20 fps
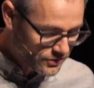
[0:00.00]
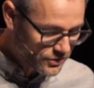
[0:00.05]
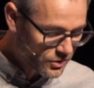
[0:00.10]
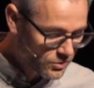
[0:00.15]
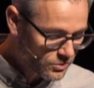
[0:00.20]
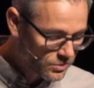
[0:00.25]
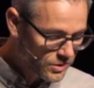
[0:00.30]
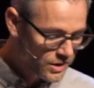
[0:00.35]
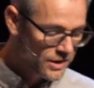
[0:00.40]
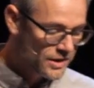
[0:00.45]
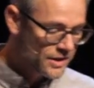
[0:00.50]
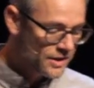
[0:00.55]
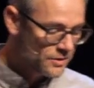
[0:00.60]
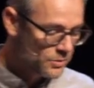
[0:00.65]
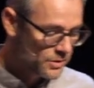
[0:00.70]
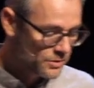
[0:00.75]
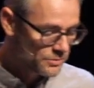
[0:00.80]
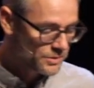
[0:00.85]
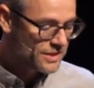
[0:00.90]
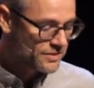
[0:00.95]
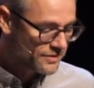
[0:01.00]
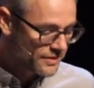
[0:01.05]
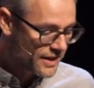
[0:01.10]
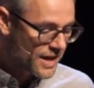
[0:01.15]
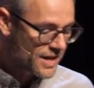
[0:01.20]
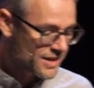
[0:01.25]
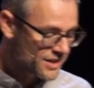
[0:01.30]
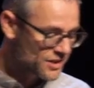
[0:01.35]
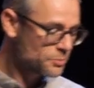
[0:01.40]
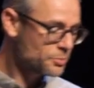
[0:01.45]
So what he's
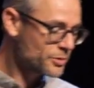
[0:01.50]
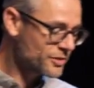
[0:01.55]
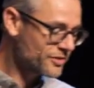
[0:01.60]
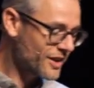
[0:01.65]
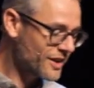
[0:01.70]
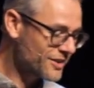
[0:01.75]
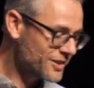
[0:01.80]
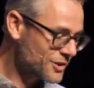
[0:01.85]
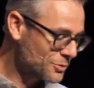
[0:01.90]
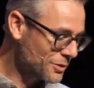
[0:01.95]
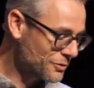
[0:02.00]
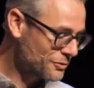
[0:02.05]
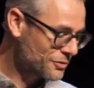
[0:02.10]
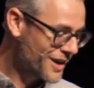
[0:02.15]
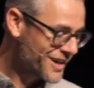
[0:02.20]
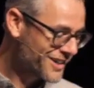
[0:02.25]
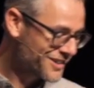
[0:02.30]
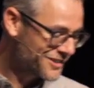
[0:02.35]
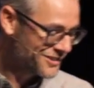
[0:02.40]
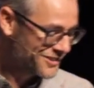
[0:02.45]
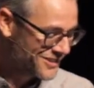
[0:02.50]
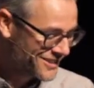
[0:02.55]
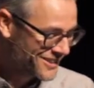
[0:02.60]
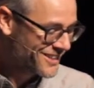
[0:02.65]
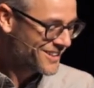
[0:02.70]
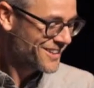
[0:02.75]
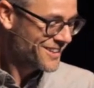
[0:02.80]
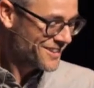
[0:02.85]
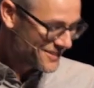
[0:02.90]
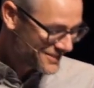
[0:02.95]
saying is precisely what Frankl
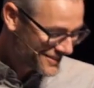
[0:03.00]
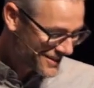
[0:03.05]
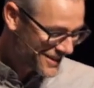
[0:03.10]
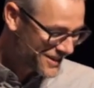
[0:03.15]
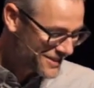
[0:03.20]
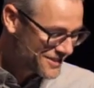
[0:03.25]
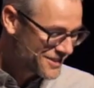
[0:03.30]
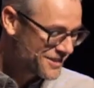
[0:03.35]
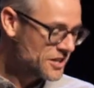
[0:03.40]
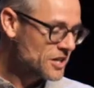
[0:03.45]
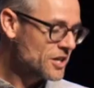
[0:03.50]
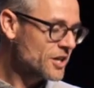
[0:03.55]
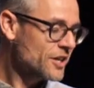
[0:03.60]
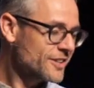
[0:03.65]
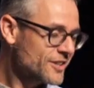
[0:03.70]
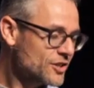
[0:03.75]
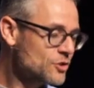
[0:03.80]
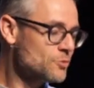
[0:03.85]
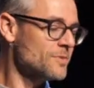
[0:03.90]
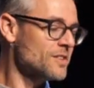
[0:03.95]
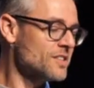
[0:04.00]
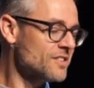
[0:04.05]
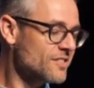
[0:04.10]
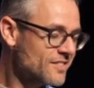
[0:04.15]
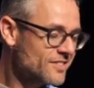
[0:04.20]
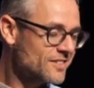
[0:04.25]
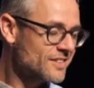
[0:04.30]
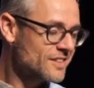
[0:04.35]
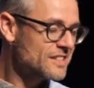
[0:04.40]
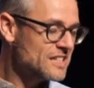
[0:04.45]
said
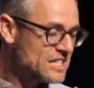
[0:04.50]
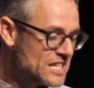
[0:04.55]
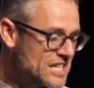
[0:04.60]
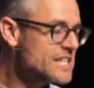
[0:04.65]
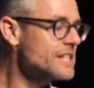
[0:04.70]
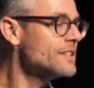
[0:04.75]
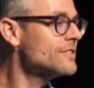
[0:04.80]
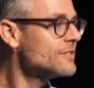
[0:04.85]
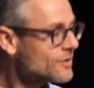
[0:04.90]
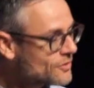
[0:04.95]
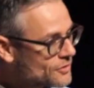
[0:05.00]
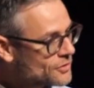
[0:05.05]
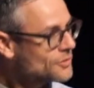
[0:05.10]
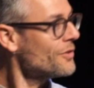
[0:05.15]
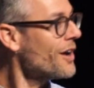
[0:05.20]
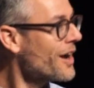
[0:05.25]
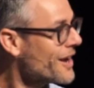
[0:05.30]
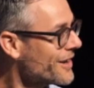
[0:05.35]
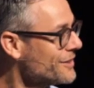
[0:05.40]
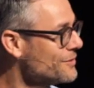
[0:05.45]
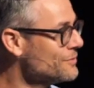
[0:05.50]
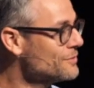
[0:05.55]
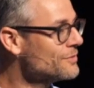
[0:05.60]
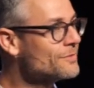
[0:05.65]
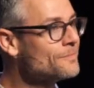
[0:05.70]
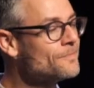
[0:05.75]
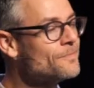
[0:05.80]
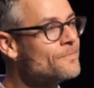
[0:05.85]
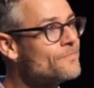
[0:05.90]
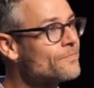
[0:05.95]
humans need to survive.
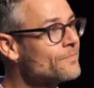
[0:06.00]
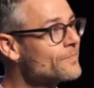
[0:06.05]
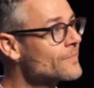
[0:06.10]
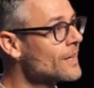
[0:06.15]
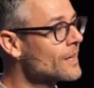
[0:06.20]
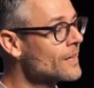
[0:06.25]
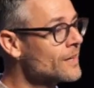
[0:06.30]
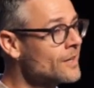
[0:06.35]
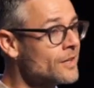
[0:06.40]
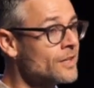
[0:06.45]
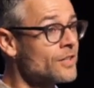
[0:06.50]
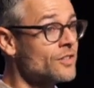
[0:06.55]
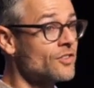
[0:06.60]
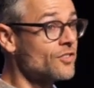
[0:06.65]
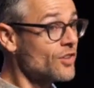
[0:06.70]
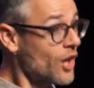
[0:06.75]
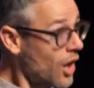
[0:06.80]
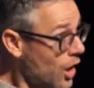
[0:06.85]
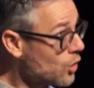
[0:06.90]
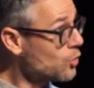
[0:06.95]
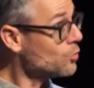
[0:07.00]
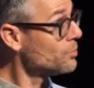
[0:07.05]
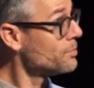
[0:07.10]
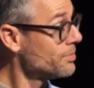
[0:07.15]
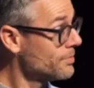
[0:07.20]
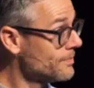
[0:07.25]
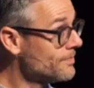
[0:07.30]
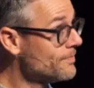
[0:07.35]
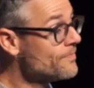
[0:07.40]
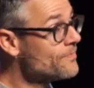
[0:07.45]
Just hope.
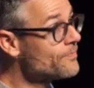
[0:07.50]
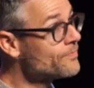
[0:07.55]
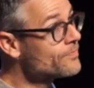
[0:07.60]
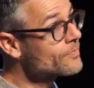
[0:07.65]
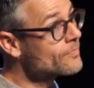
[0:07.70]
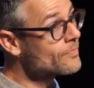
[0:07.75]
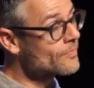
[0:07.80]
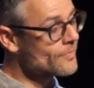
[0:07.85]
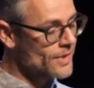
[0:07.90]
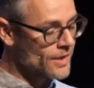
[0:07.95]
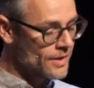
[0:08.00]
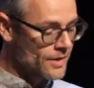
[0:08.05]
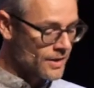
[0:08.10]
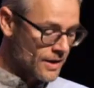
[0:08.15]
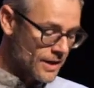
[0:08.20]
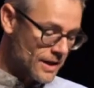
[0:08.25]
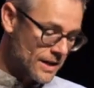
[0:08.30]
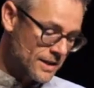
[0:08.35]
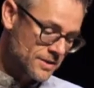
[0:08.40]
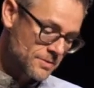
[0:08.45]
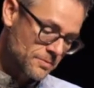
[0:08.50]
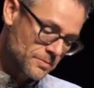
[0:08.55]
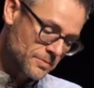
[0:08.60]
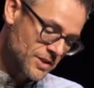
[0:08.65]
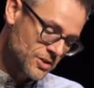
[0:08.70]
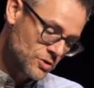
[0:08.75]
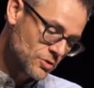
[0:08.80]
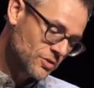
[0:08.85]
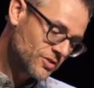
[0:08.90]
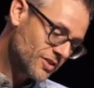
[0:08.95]
And
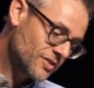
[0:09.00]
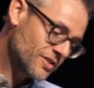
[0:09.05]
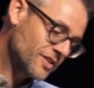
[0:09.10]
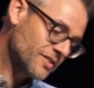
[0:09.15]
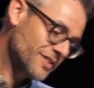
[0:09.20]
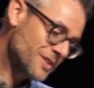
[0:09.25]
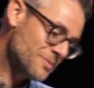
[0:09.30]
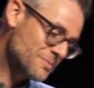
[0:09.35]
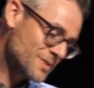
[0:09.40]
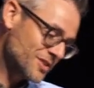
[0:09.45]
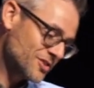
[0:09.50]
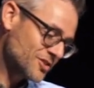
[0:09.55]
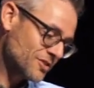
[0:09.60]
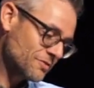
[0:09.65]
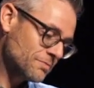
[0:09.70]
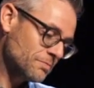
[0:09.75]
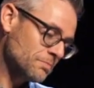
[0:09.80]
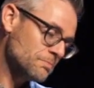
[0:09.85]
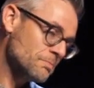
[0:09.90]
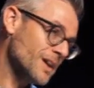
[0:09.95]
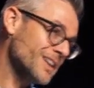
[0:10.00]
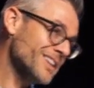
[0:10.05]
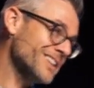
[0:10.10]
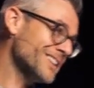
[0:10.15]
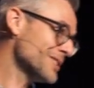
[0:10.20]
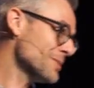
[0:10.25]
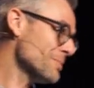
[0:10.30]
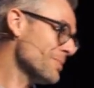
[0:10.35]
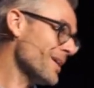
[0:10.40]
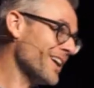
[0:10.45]
he uses this image of money
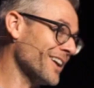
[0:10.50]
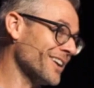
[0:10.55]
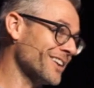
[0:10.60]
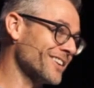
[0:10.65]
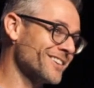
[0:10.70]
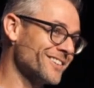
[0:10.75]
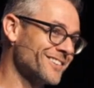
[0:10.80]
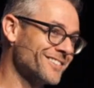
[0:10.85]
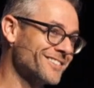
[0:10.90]
in the bank.